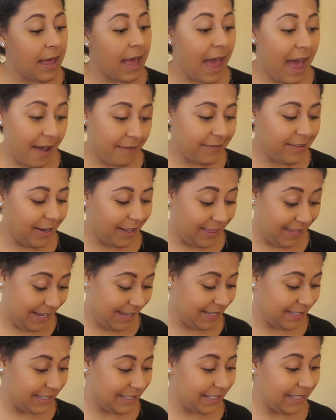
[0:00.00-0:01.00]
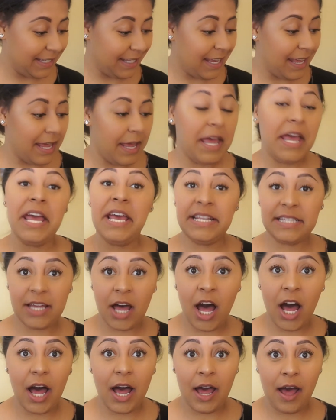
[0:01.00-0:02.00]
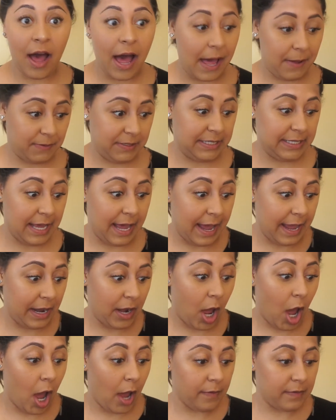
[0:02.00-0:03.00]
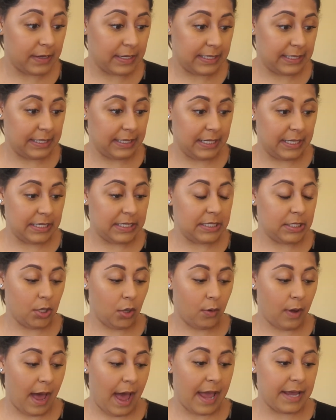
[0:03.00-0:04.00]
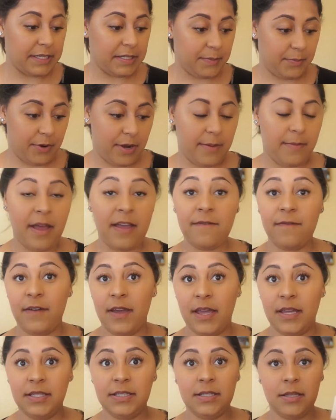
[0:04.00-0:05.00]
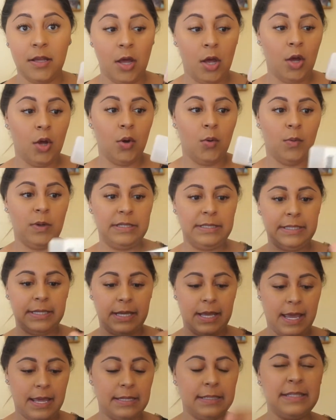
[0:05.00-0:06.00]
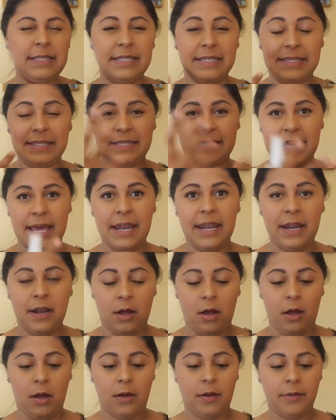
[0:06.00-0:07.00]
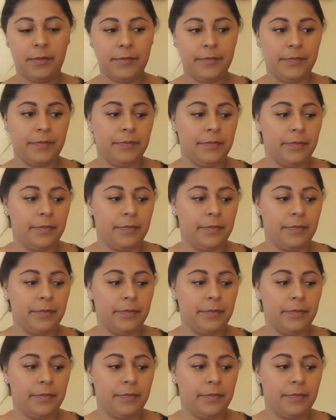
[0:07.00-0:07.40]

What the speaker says: After this. It's hot outside, obviously, so I spray my face once again to set it all.